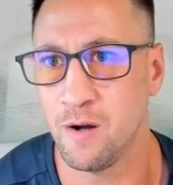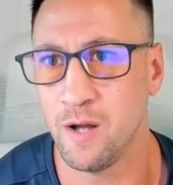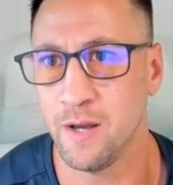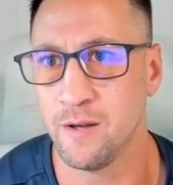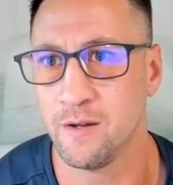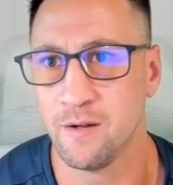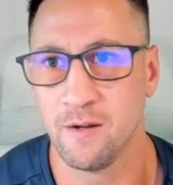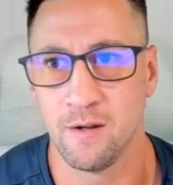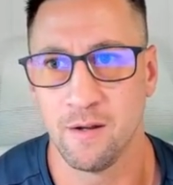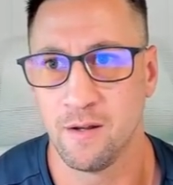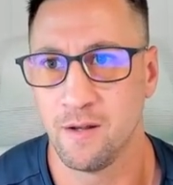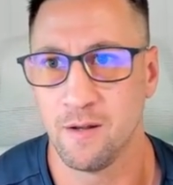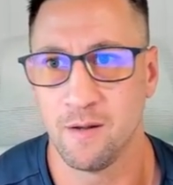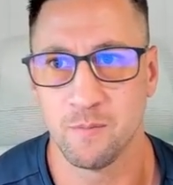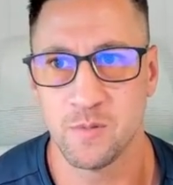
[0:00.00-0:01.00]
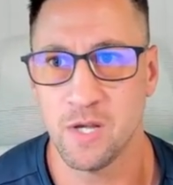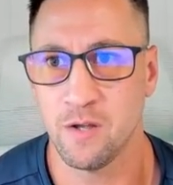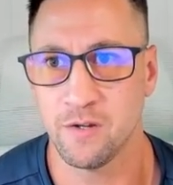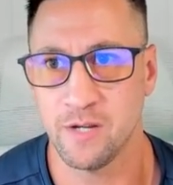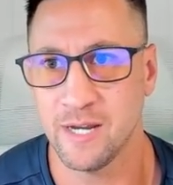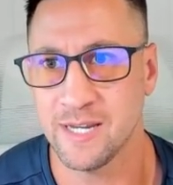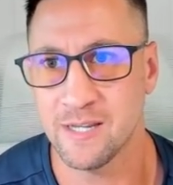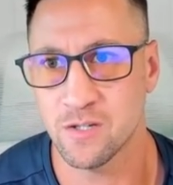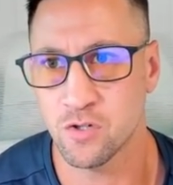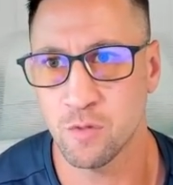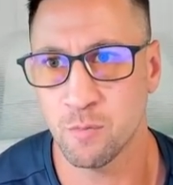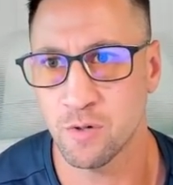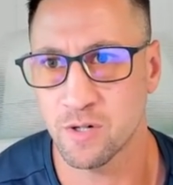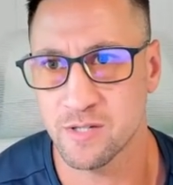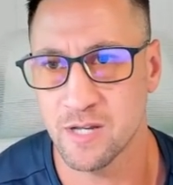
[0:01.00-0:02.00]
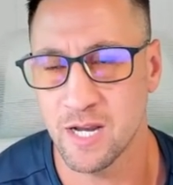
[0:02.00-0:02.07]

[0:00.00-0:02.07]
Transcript: gone. I'm telling you, I get super